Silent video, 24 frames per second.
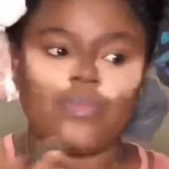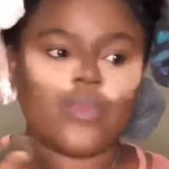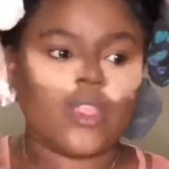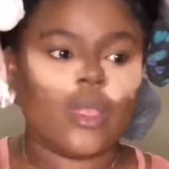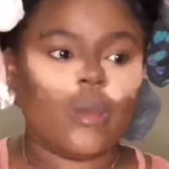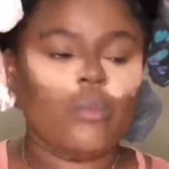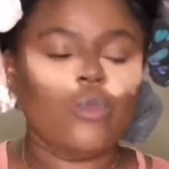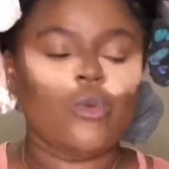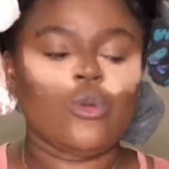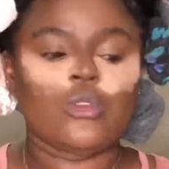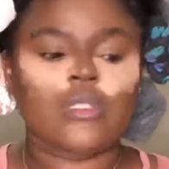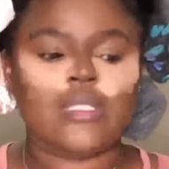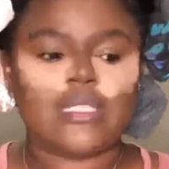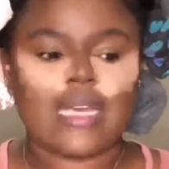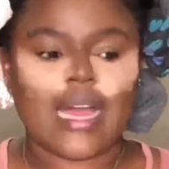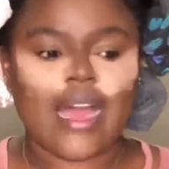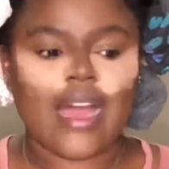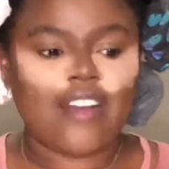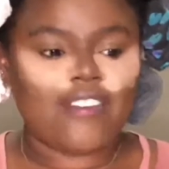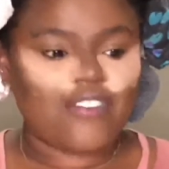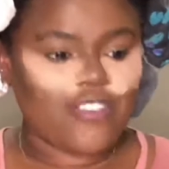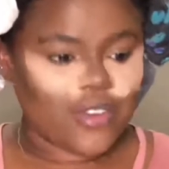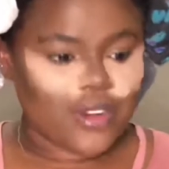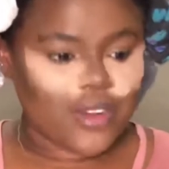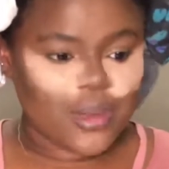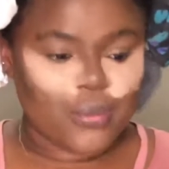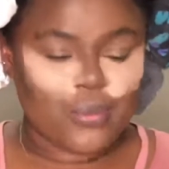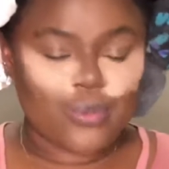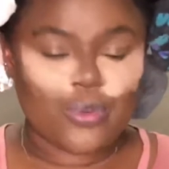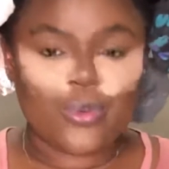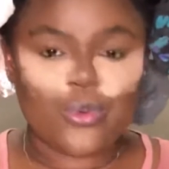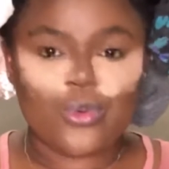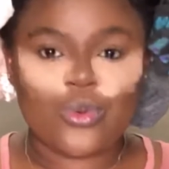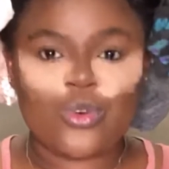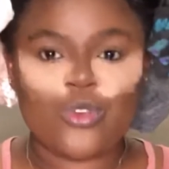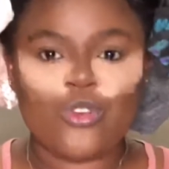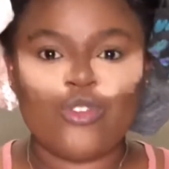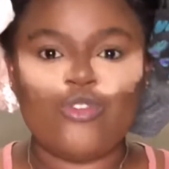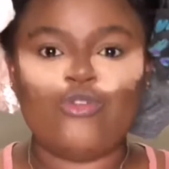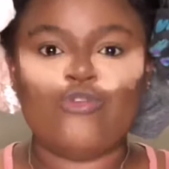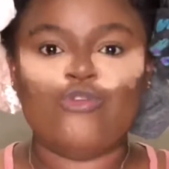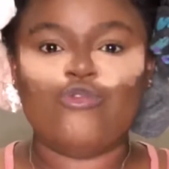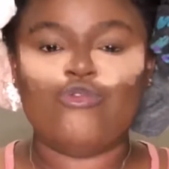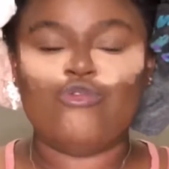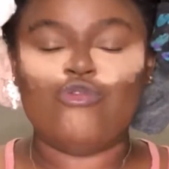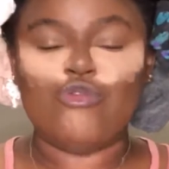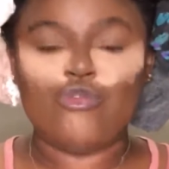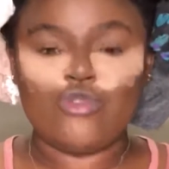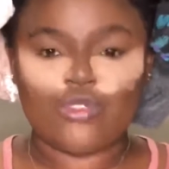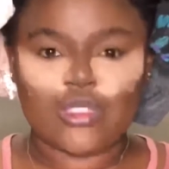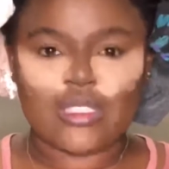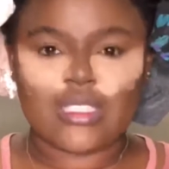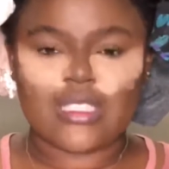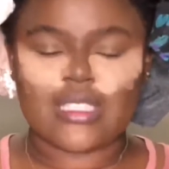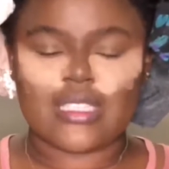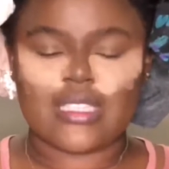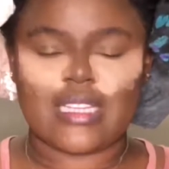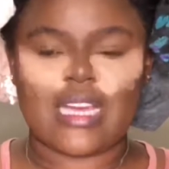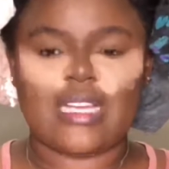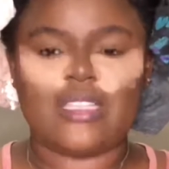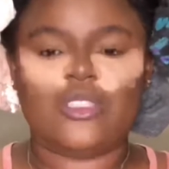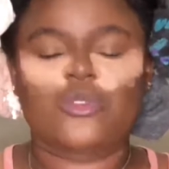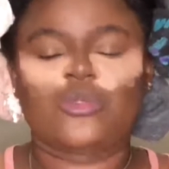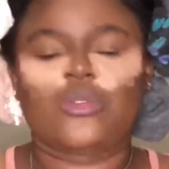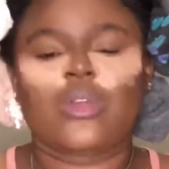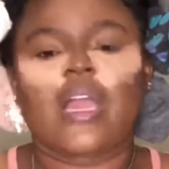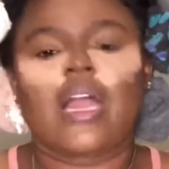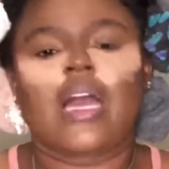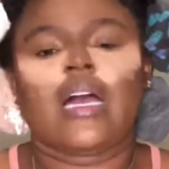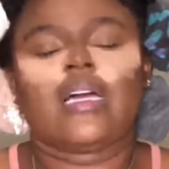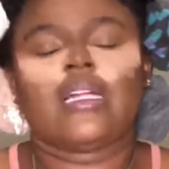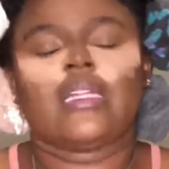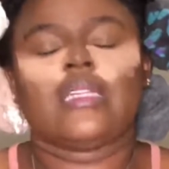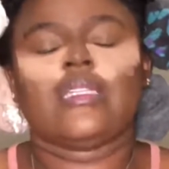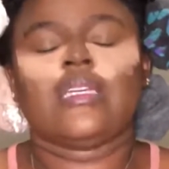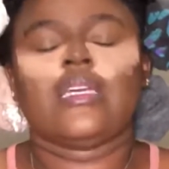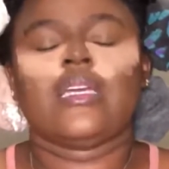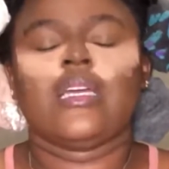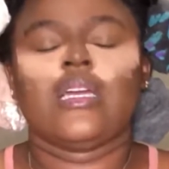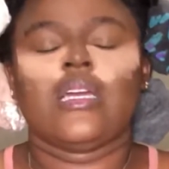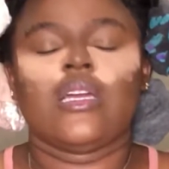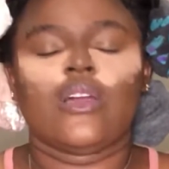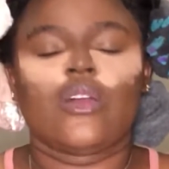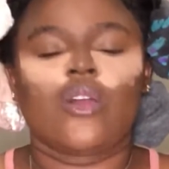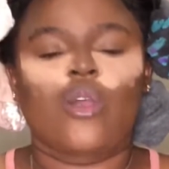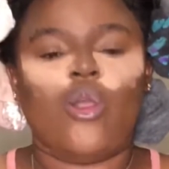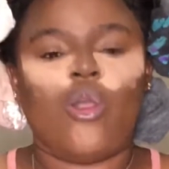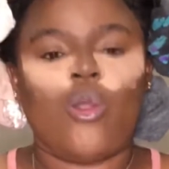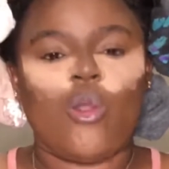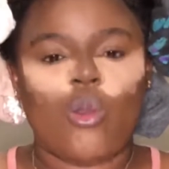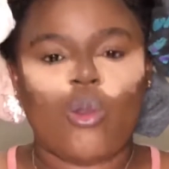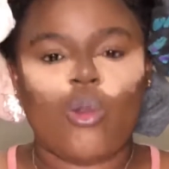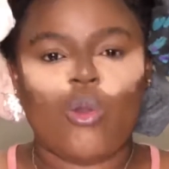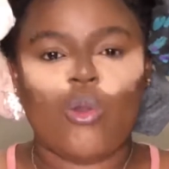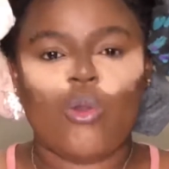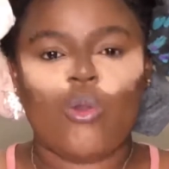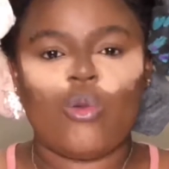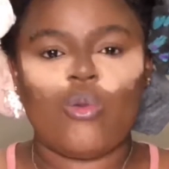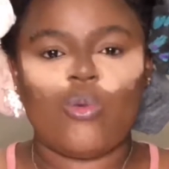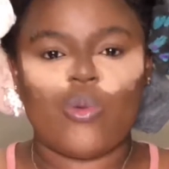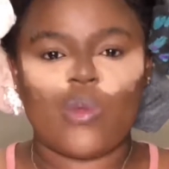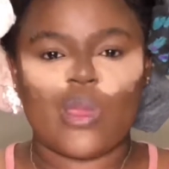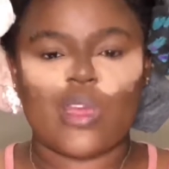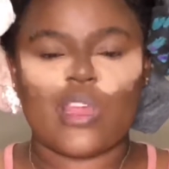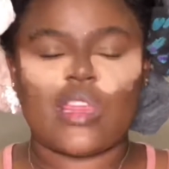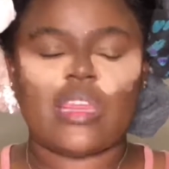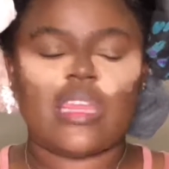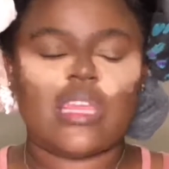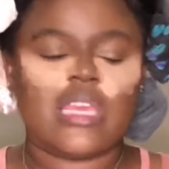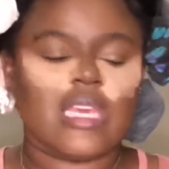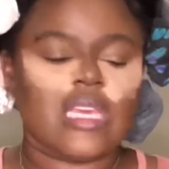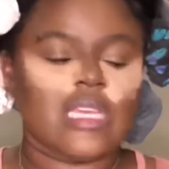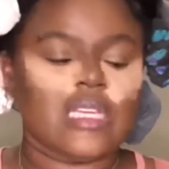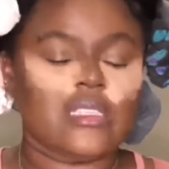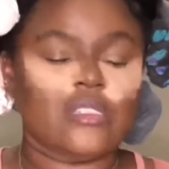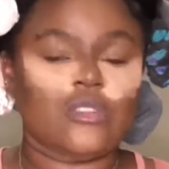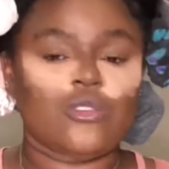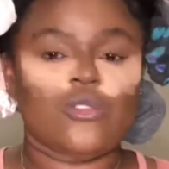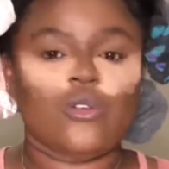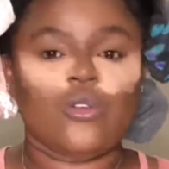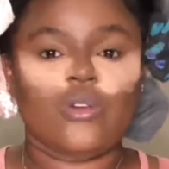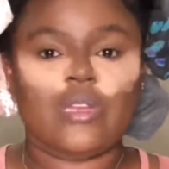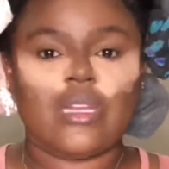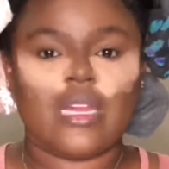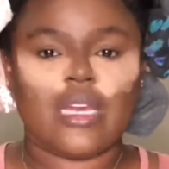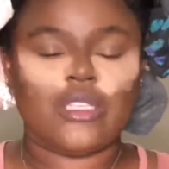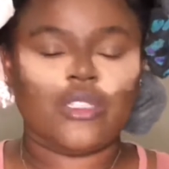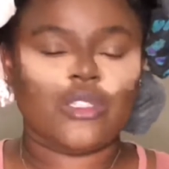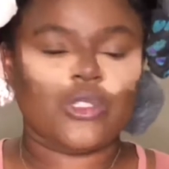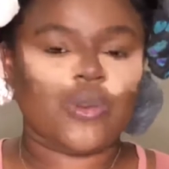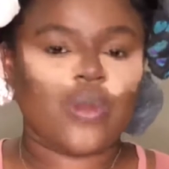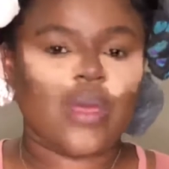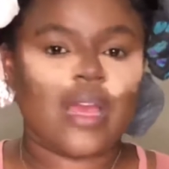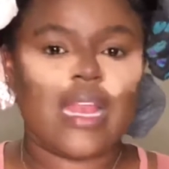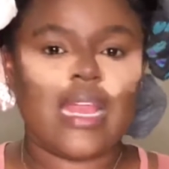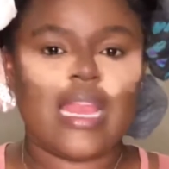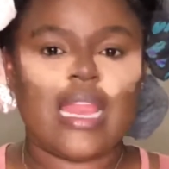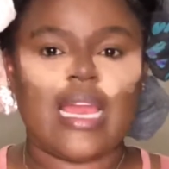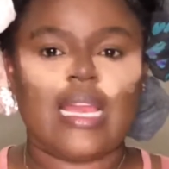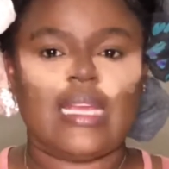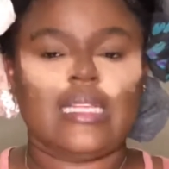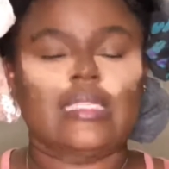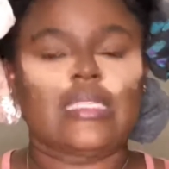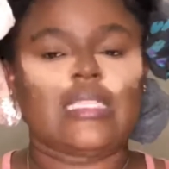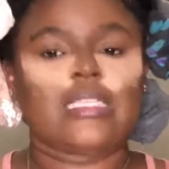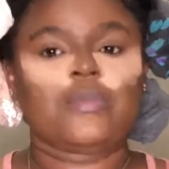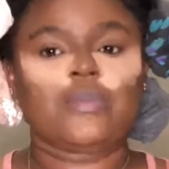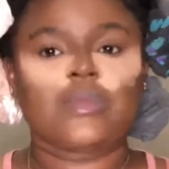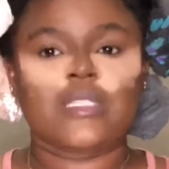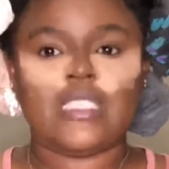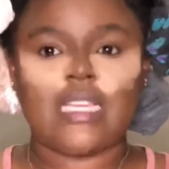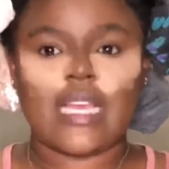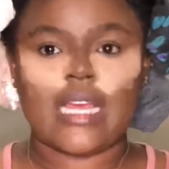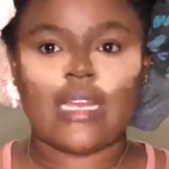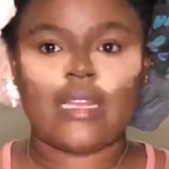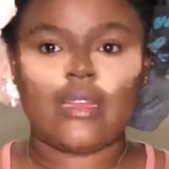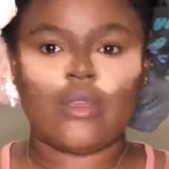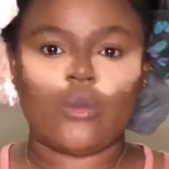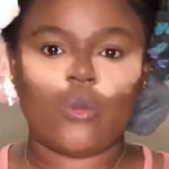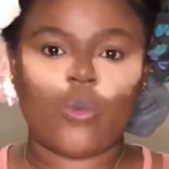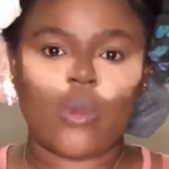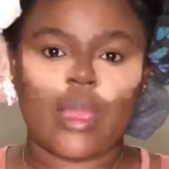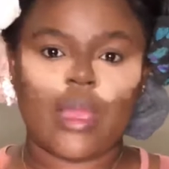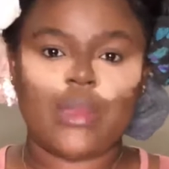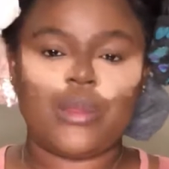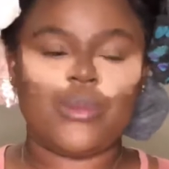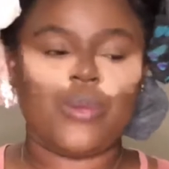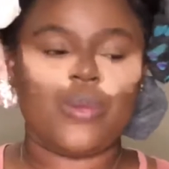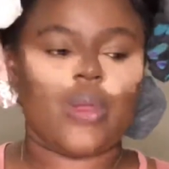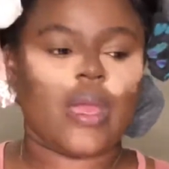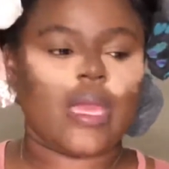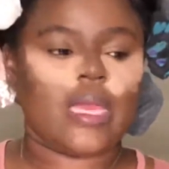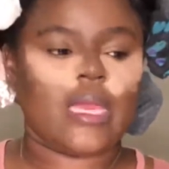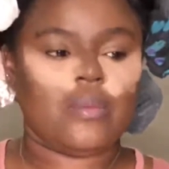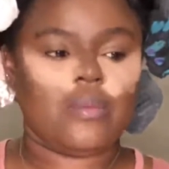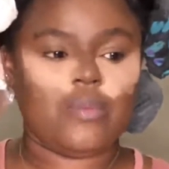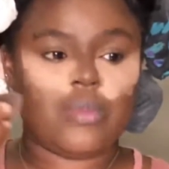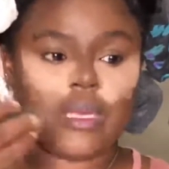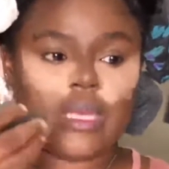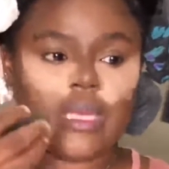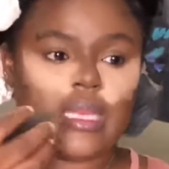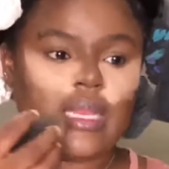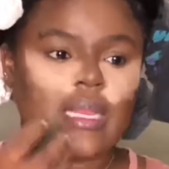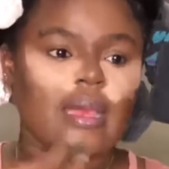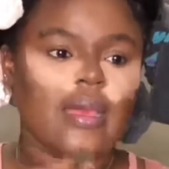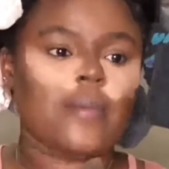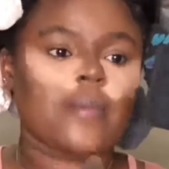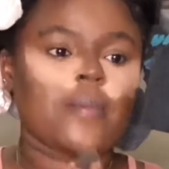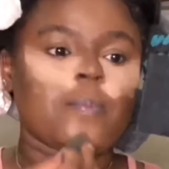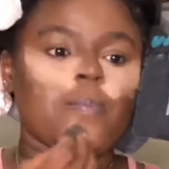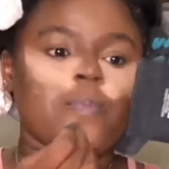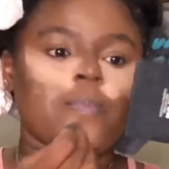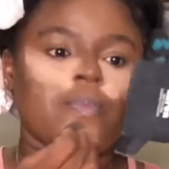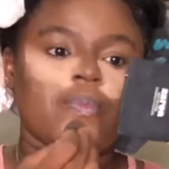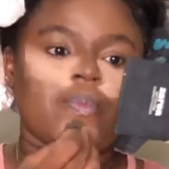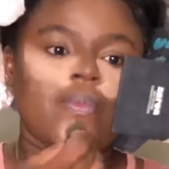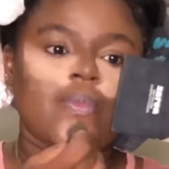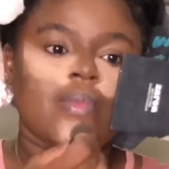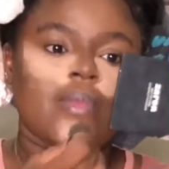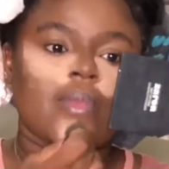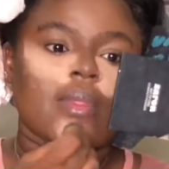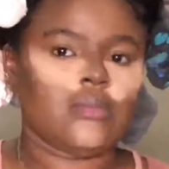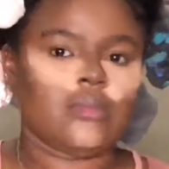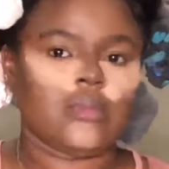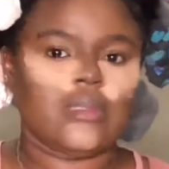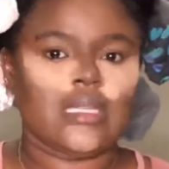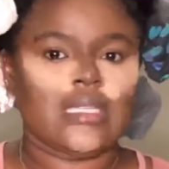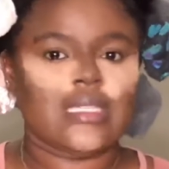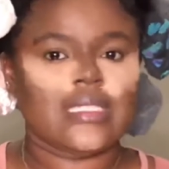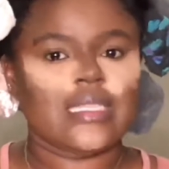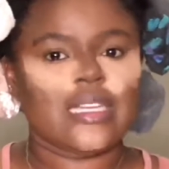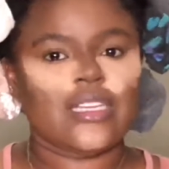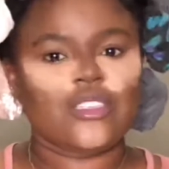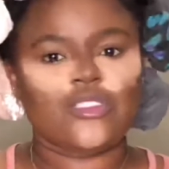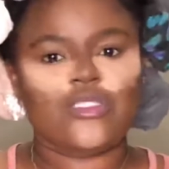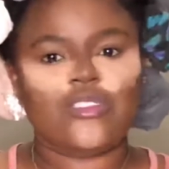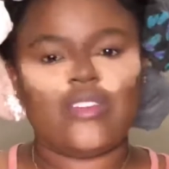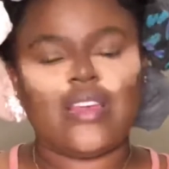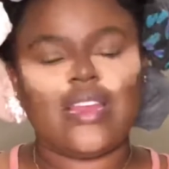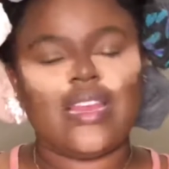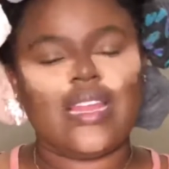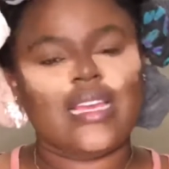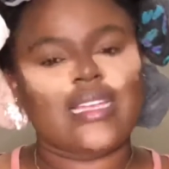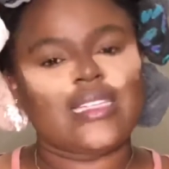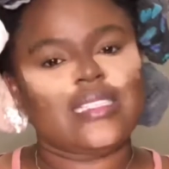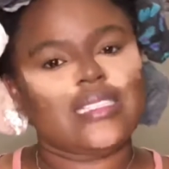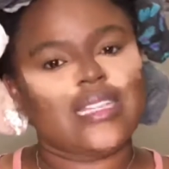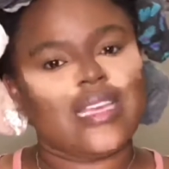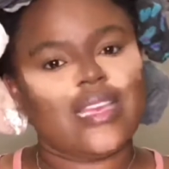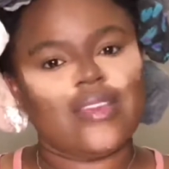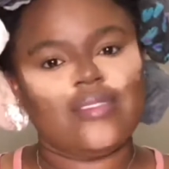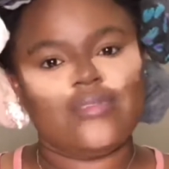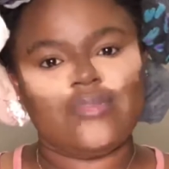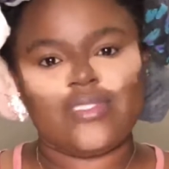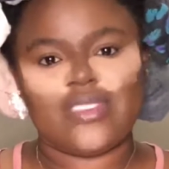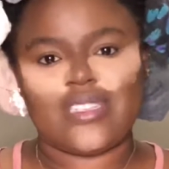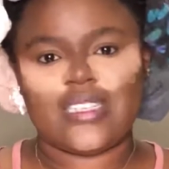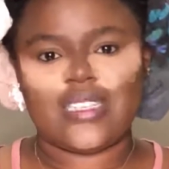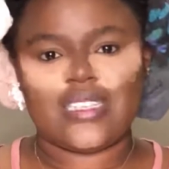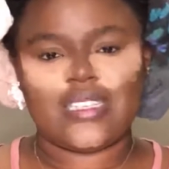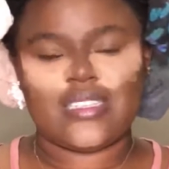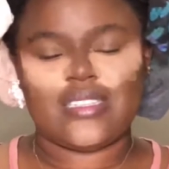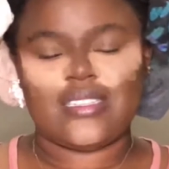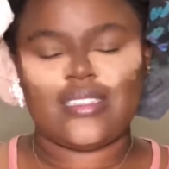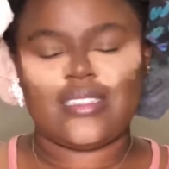most affordable routes that you can go with is your natural light, especially when you are a beginner. There's natural light now every day,